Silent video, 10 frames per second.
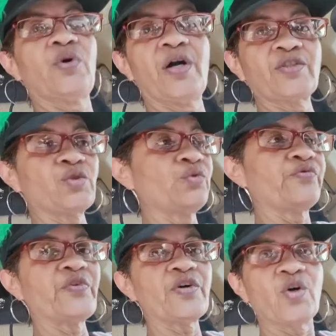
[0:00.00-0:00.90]
are too
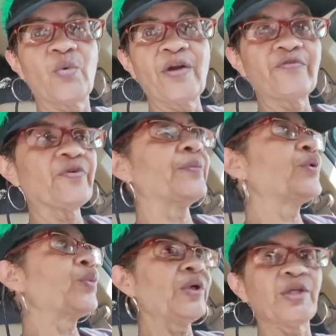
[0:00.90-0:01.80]
far away from
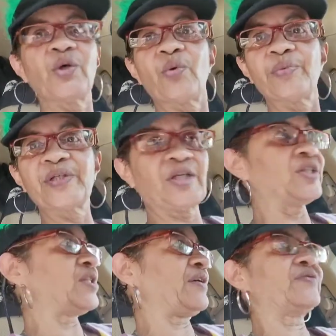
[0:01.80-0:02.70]
the window,
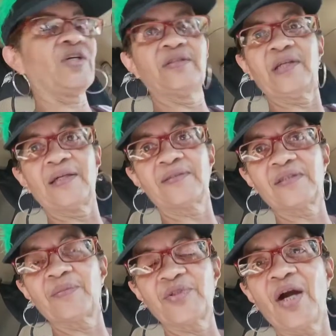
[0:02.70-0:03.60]
because I've done that
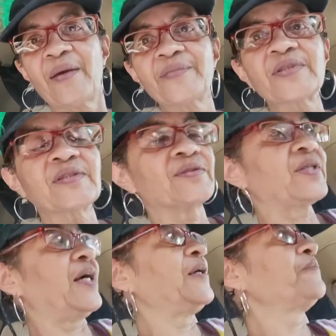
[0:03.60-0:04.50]
sometimes,
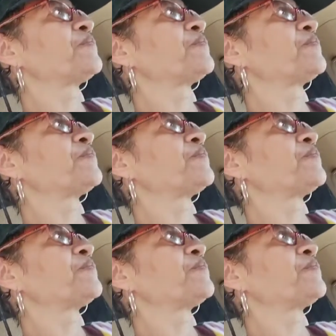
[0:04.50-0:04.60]
okay?